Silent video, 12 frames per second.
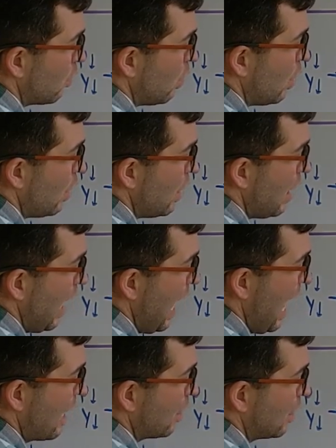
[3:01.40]
run
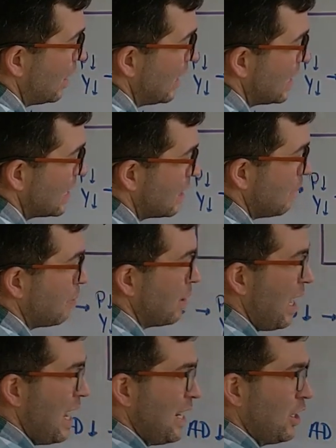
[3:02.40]
aggregate
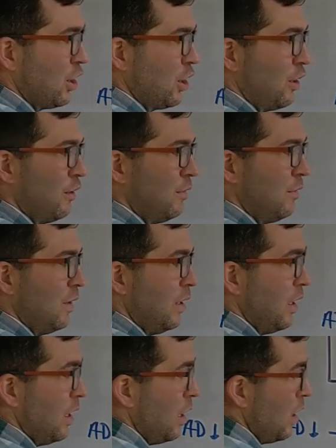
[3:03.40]
supply curve
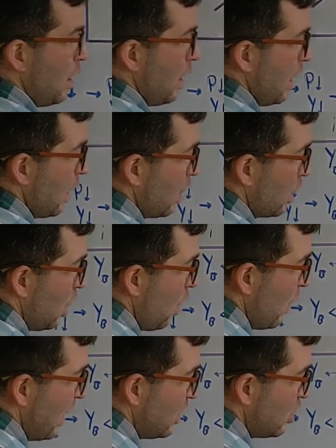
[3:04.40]

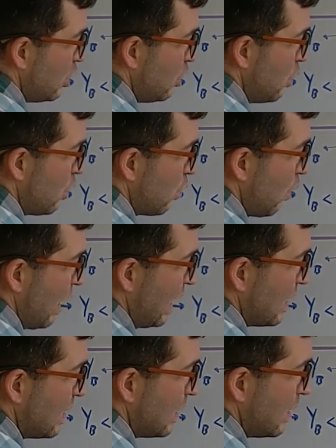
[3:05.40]
going to the
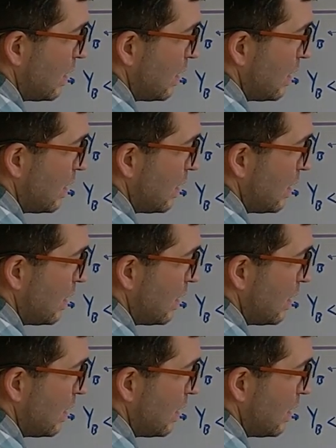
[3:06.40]
right.